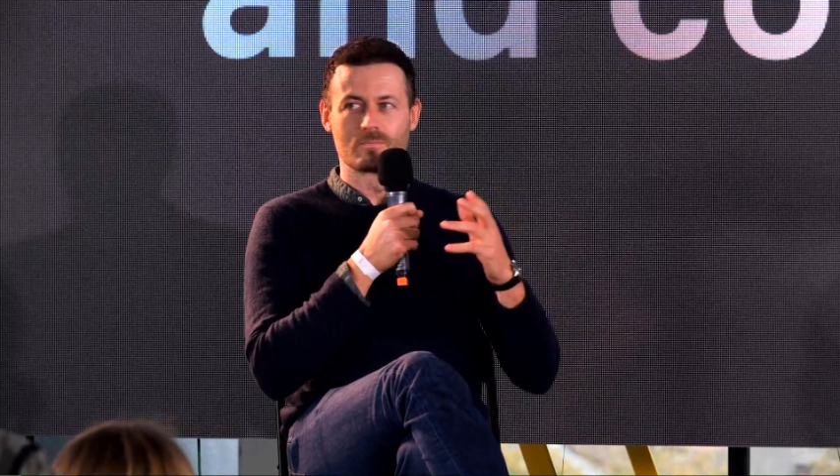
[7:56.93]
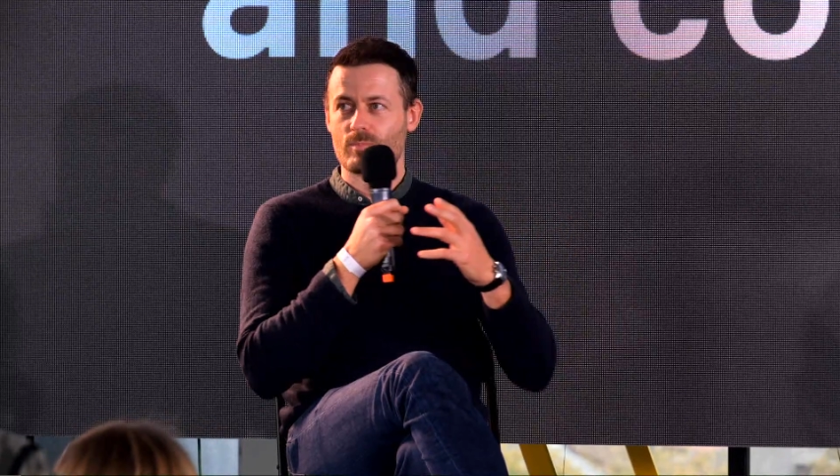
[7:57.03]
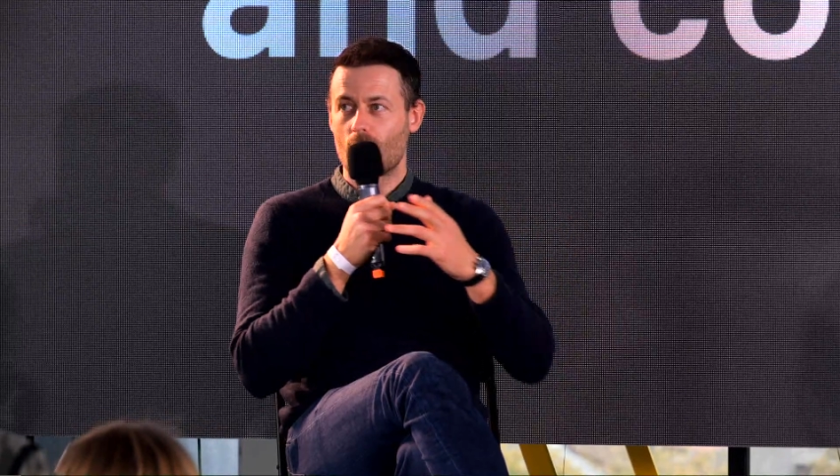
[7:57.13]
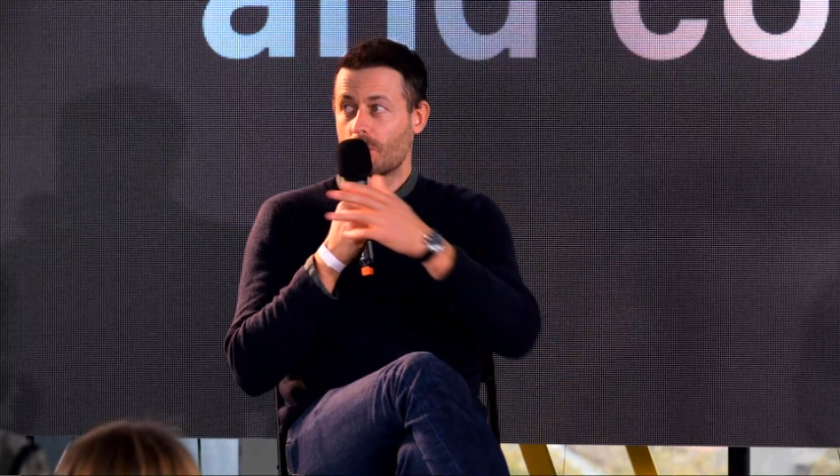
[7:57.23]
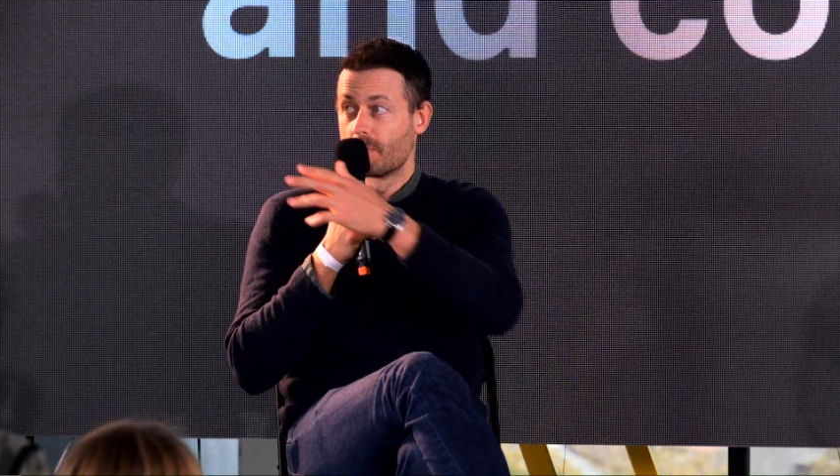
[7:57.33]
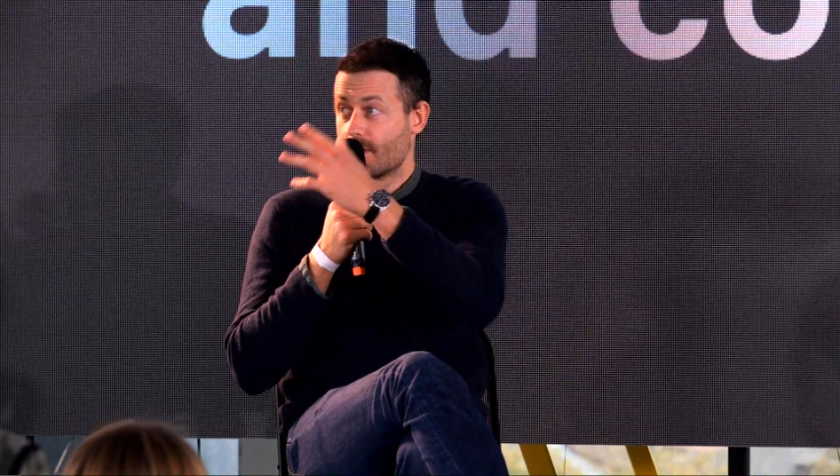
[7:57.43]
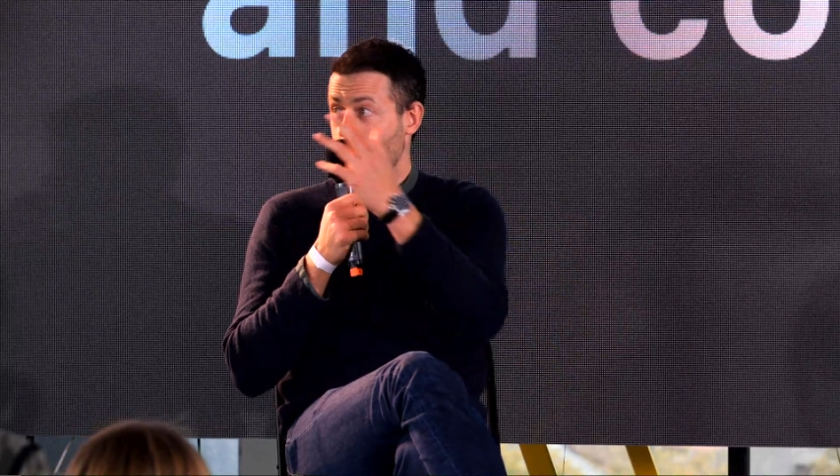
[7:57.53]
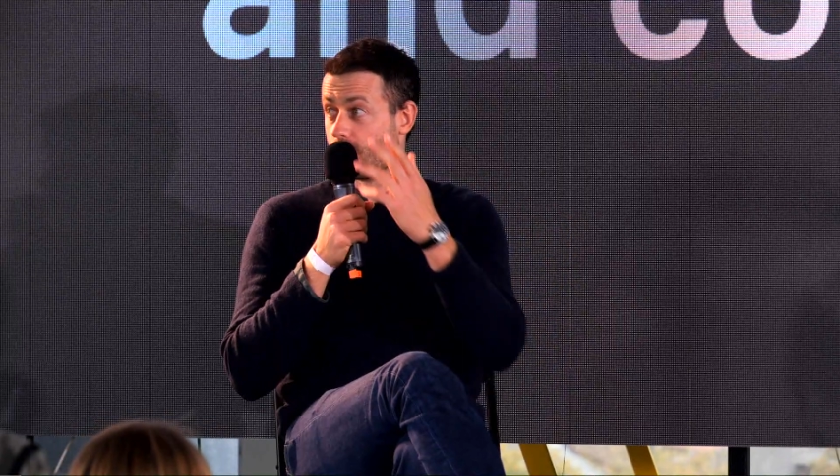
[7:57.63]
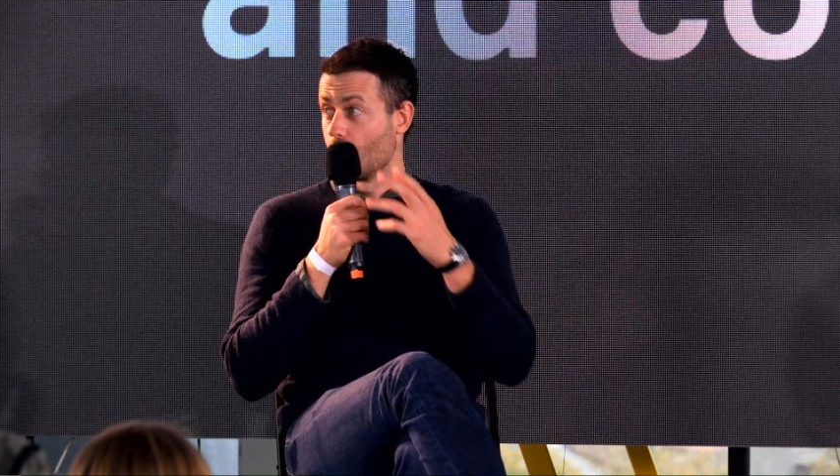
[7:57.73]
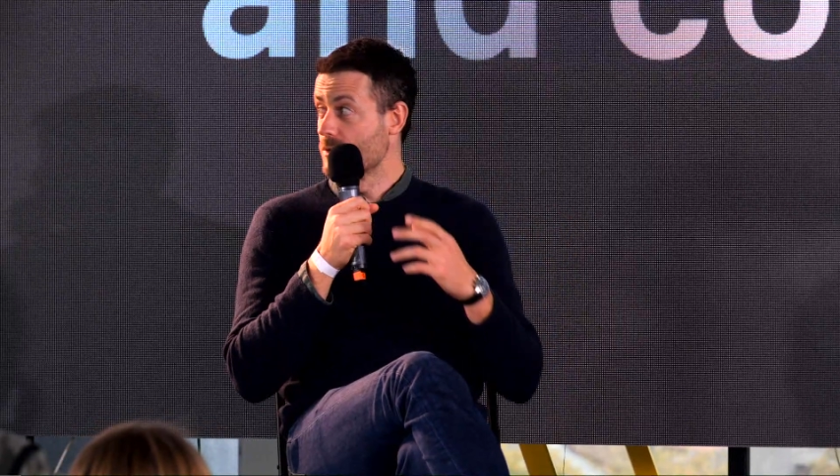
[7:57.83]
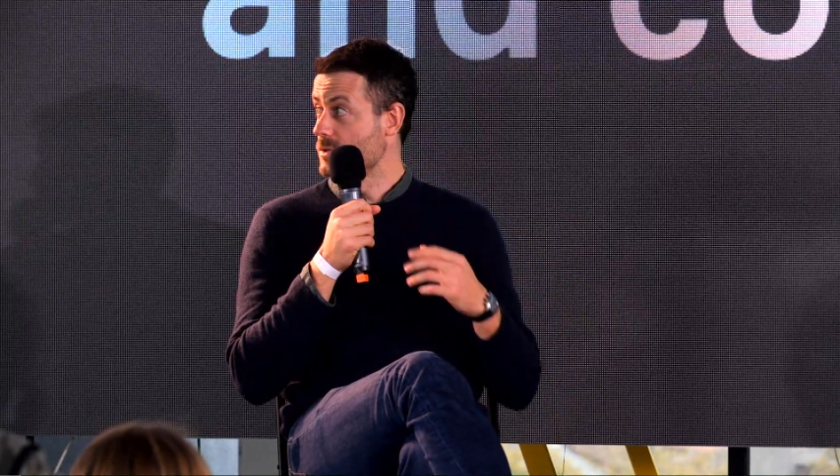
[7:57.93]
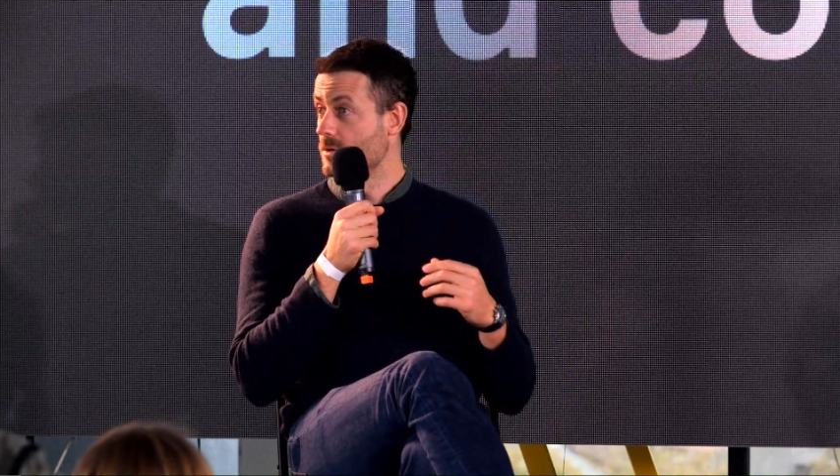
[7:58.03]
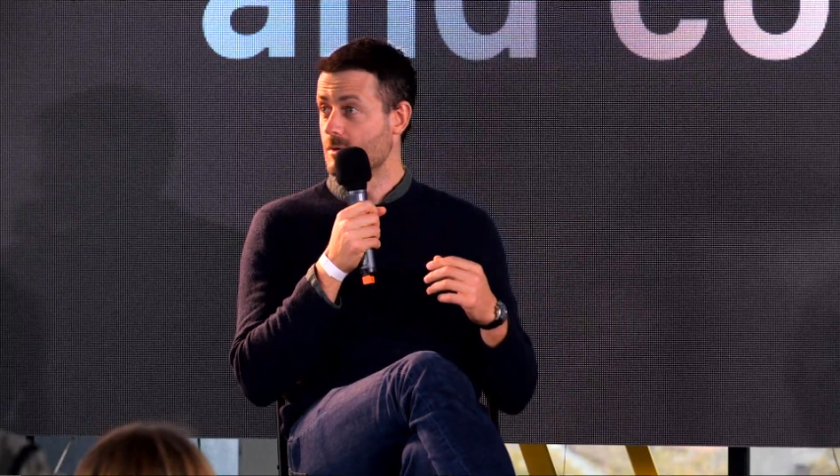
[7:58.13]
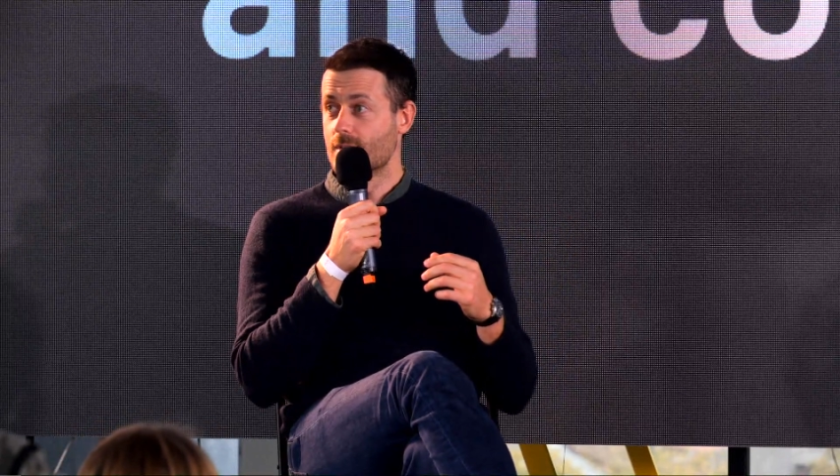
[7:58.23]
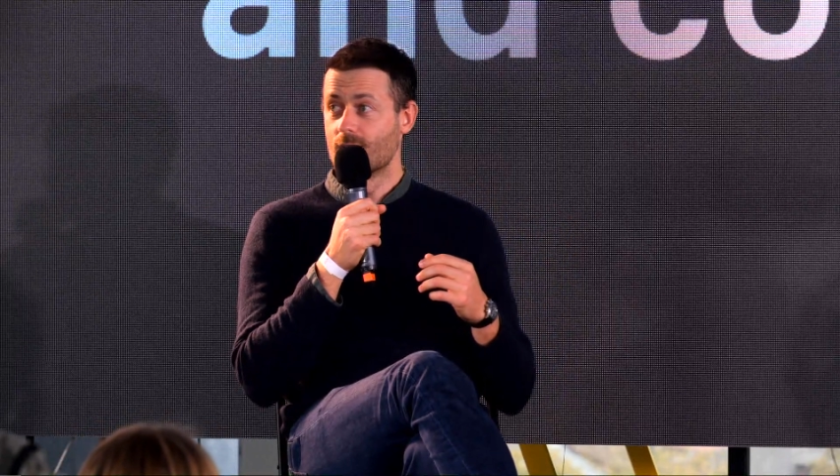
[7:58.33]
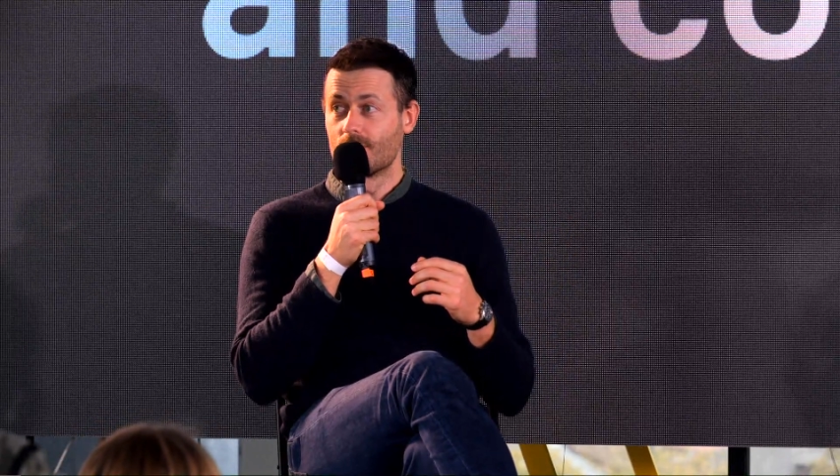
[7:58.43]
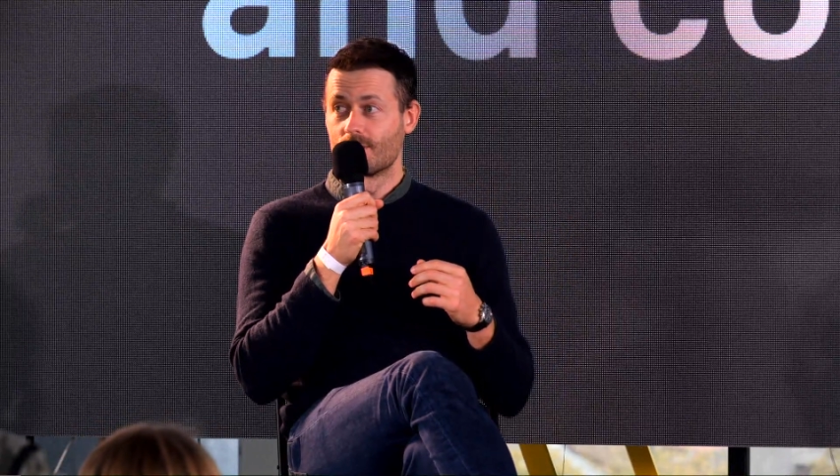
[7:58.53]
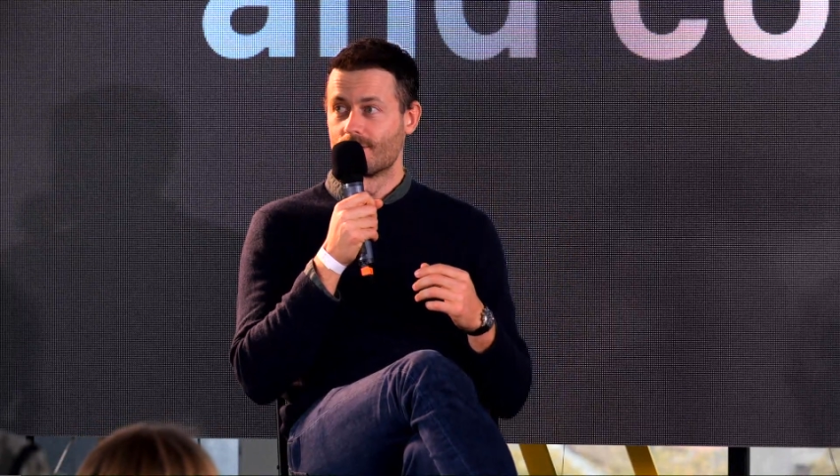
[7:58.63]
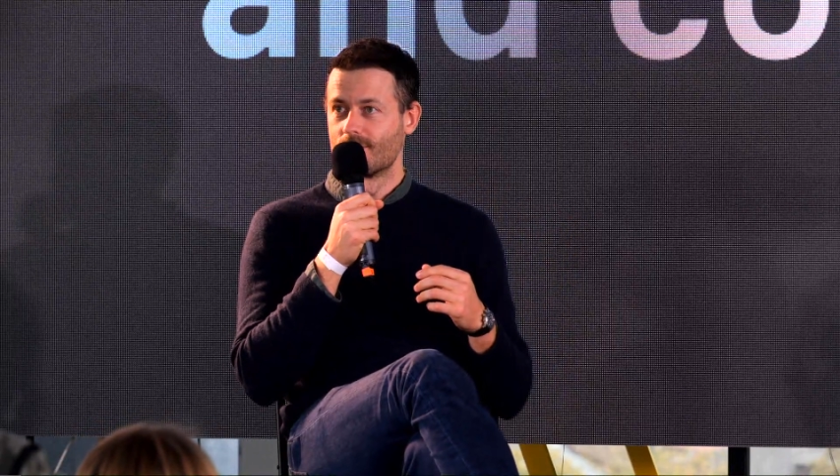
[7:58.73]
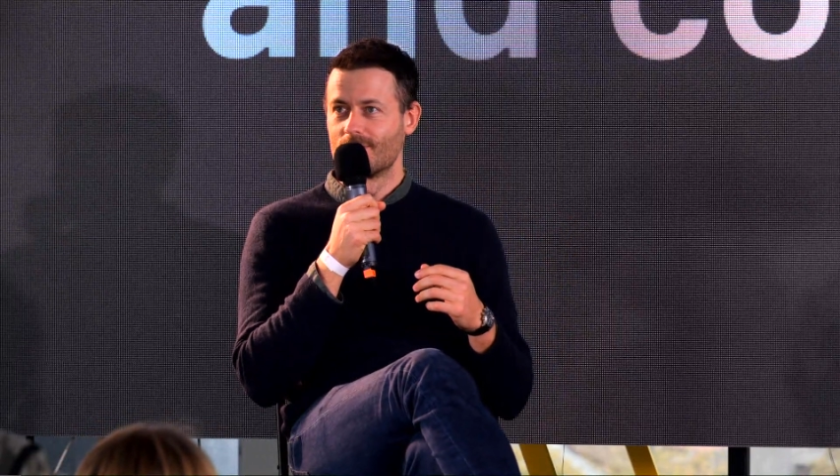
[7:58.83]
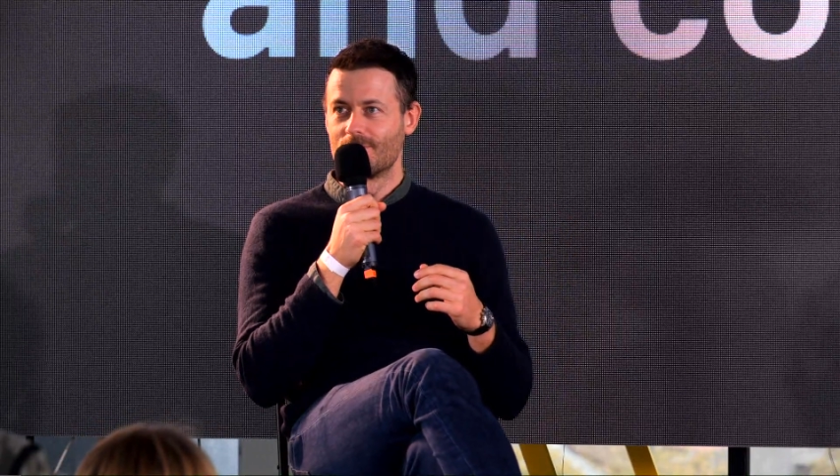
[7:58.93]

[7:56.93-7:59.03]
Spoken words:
probably here also, even